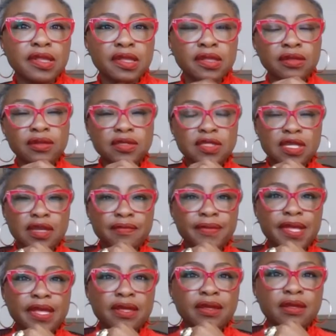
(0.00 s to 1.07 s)
Looks like I'm
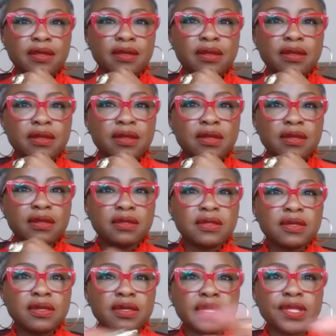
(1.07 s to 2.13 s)
back.
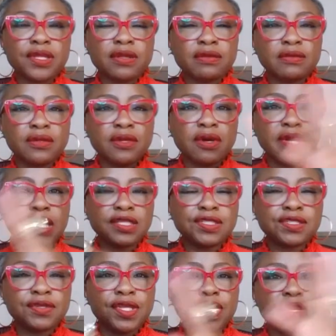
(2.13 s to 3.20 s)
Y'all can
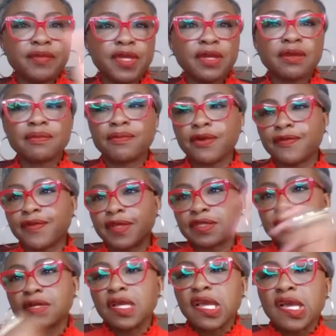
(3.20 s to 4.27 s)
still hear me?
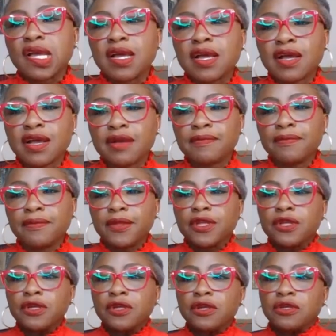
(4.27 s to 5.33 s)
Perfect.
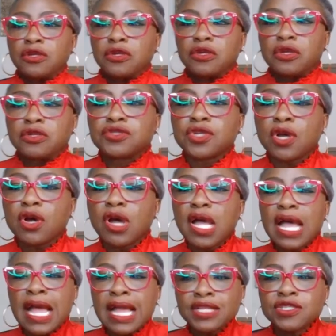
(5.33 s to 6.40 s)
So
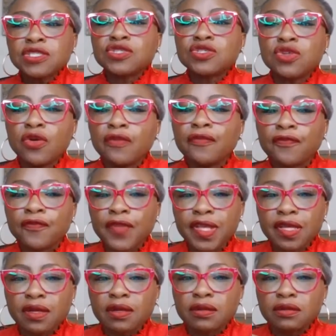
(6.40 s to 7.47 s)
I just don't
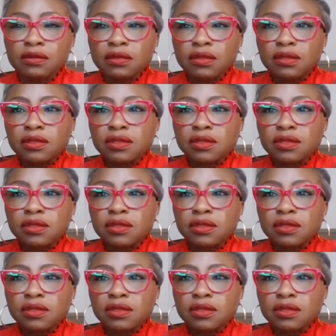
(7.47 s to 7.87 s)
feel,